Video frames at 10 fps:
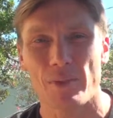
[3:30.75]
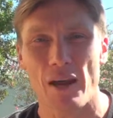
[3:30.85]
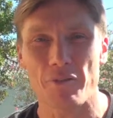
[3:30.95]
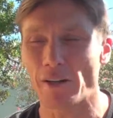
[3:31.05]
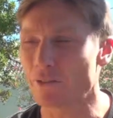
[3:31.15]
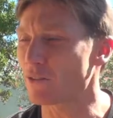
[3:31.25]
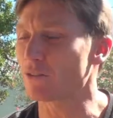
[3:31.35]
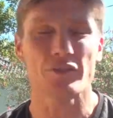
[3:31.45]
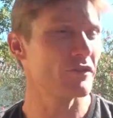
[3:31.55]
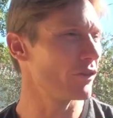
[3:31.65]
everyone's
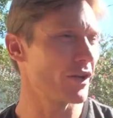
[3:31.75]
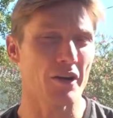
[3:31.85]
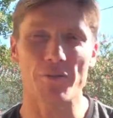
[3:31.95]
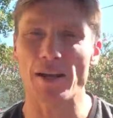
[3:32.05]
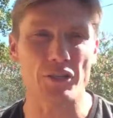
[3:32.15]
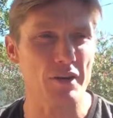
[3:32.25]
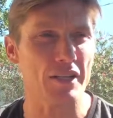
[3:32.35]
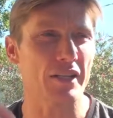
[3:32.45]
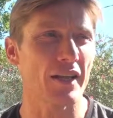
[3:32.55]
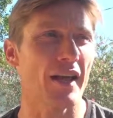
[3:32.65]
looking around,
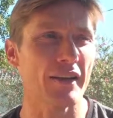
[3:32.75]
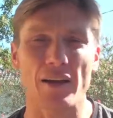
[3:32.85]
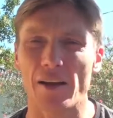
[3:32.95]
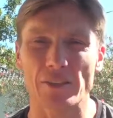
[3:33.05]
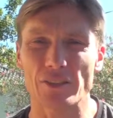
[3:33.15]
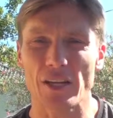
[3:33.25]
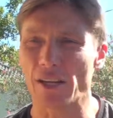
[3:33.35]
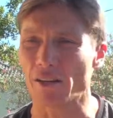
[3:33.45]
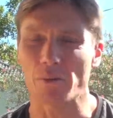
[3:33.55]
scratching their head going, gee,